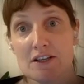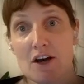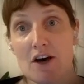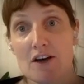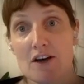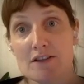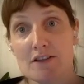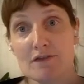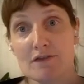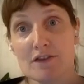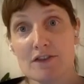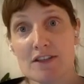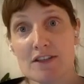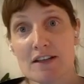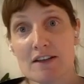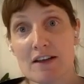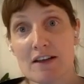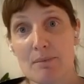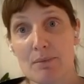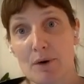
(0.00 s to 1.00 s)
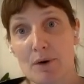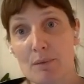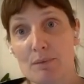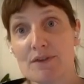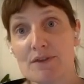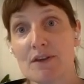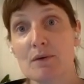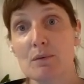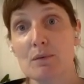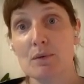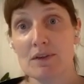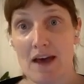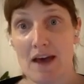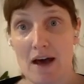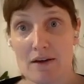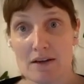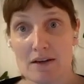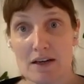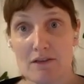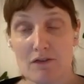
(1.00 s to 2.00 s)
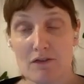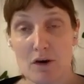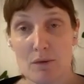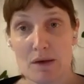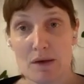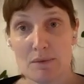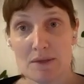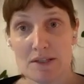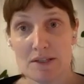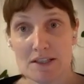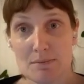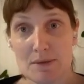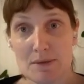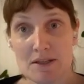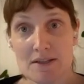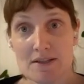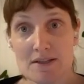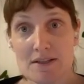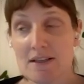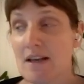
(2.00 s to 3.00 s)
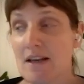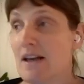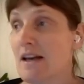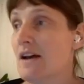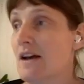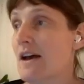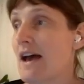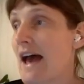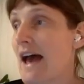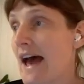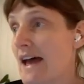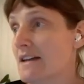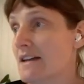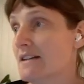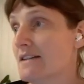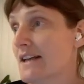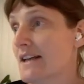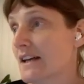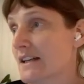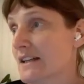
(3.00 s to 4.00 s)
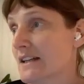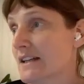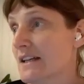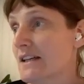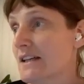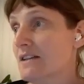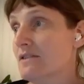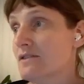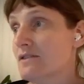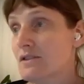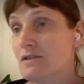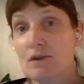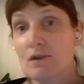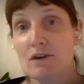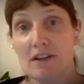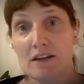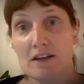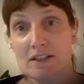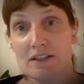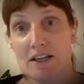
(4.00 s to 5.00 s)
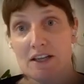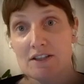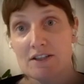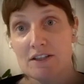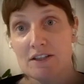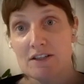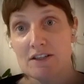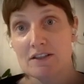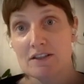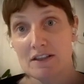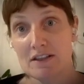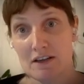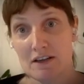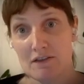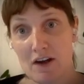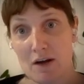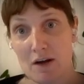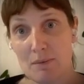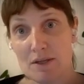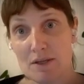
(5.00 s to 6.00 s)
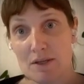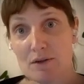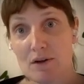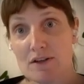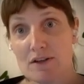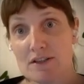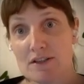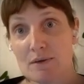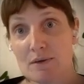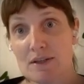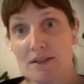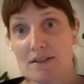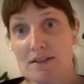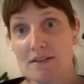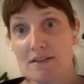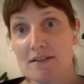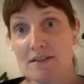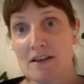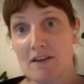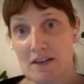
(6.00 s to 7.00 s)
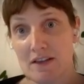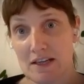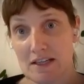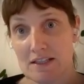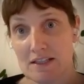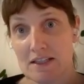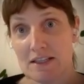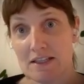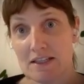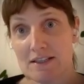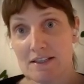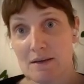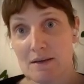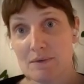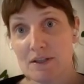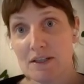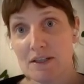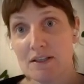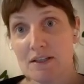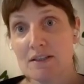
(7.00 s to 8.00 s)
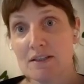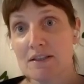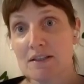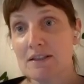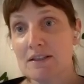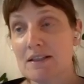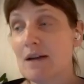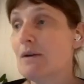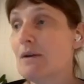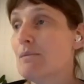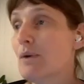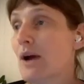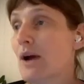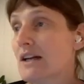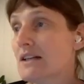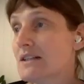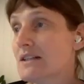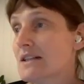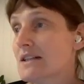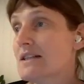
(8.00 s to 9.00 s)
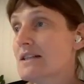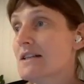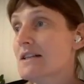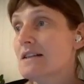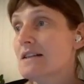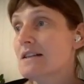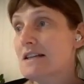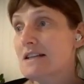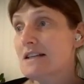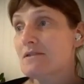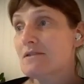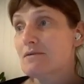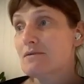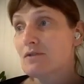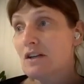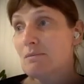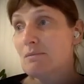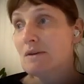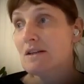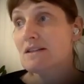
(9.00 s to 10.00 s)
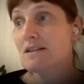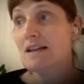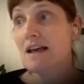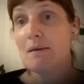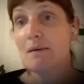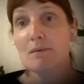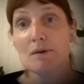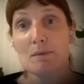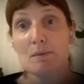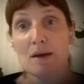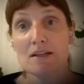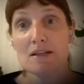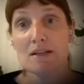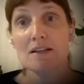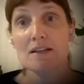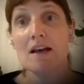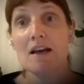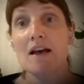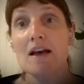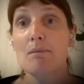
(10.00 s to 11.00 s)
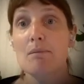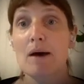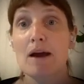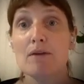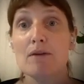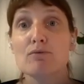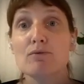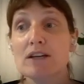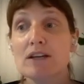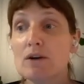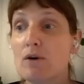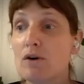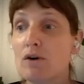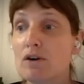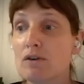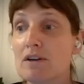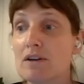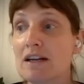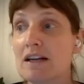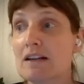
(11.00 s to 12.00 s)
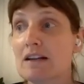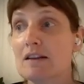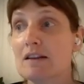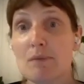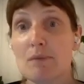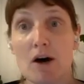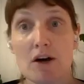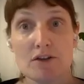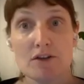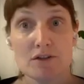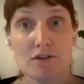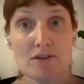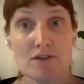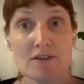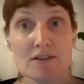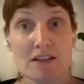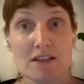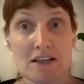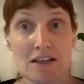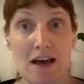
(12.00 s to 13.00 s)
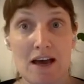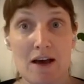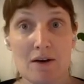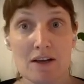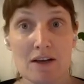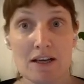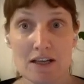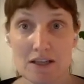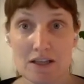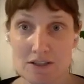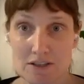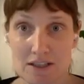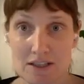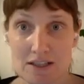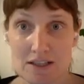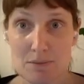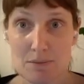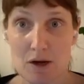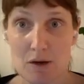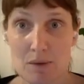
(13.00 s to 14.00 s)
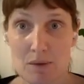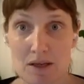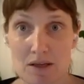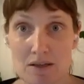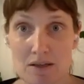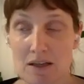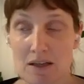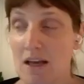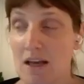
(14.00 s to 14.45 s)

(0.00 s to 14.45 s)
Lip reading: cost of using light bulbs without informing participants, and secondly, to draw their attention to the environmental consequences of energy consumption. Now, in practice, these treatments are implemented by reordering the modules in our initial experiment.